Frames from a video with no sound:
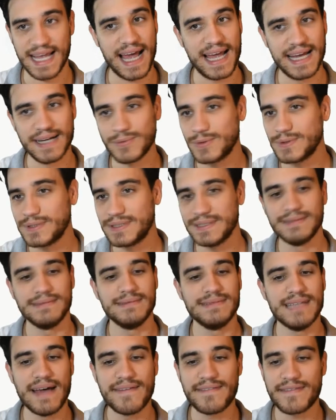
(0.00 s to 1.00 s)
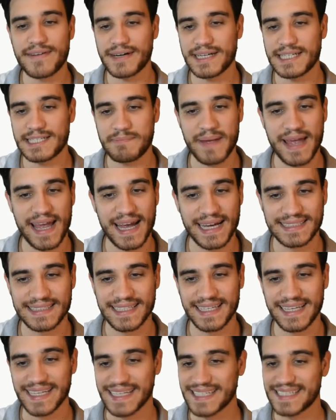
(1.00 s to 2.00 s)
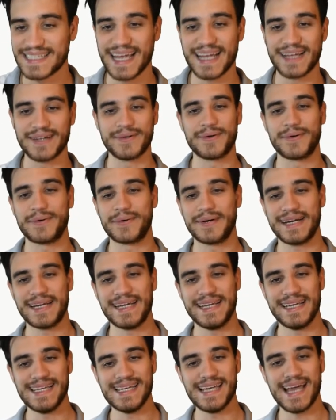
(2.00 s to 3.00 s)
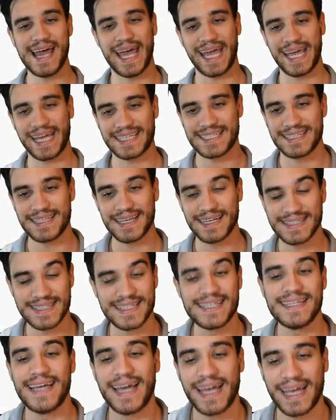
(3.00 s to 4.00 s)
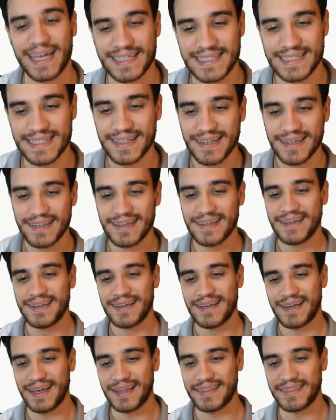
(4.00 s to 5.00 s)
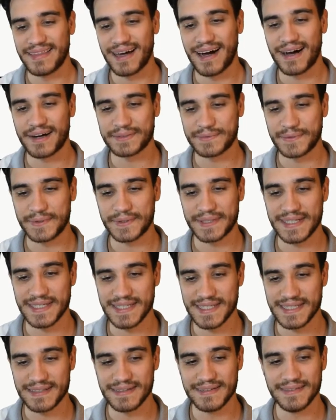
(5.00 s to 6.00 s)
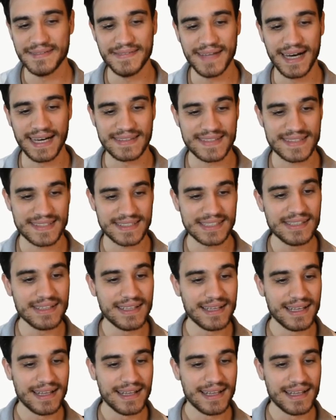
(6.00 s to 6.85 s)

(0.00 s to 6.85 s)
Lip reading: I would never expect an Executor GX, and the artwork is nuts.